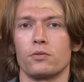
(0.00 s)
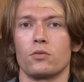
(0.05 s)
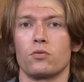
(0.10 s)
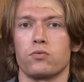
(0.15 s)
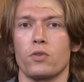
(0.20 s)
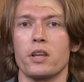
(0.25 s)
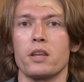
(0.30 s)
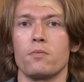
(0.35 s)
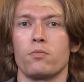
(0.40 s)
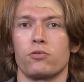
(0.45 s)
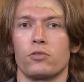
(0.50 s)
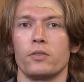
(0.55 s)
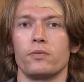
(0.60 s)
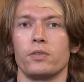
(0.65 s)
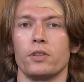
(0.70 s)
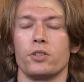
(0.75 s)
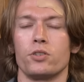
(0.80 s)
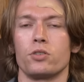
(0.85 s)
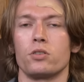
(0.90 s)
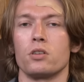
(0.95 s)
great
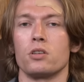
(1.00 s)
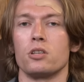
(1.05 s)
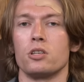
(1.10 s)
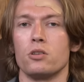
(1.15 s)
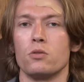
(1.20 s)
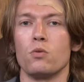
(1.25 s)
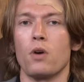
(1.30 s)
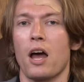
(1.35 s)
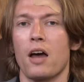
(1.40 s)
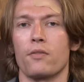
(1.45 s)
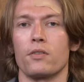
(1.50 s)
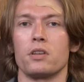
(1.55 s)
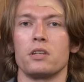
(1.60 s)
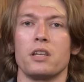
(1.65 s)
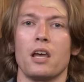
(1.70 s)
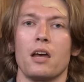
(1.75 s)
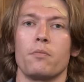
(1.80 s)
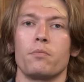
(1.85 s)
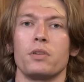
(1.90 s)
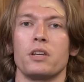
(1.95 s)
privilege that you haven't
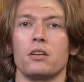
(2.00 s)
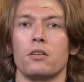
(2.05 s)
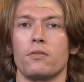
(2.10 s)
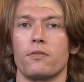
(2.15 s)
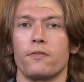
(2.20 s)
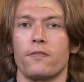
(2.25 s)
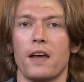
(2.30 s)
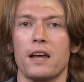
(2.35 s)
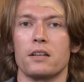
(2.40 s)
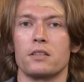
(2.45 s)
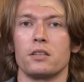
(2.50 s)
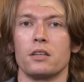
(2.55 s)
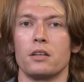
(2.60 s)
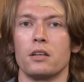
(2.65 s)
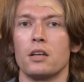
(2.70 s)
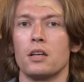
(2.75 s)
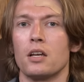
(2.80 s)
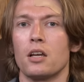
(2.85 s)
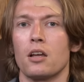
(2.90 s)
yet been affected